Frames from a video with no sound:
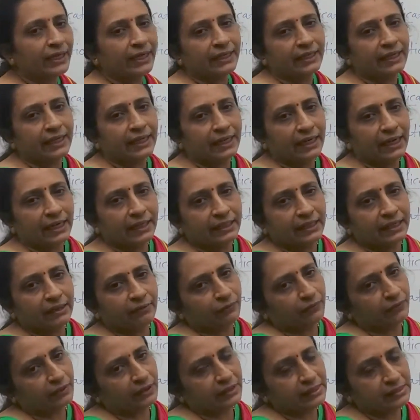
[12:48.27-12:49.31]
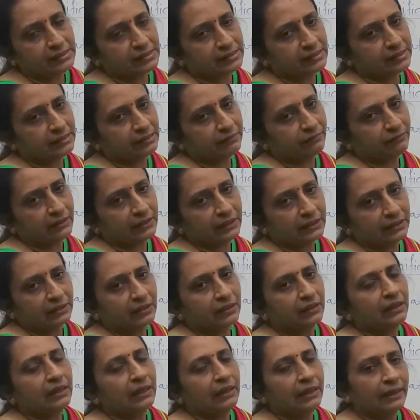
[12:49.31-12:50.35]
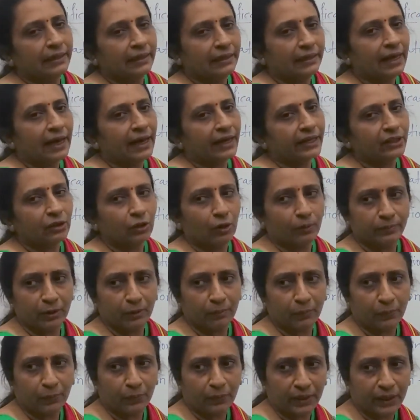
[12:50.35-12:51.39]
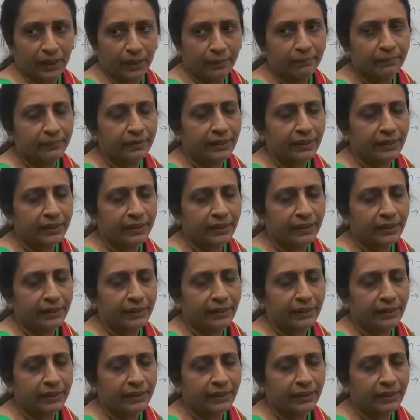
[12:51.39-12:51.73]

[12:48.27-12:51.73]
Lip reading: indicating word is given in the line of the poem,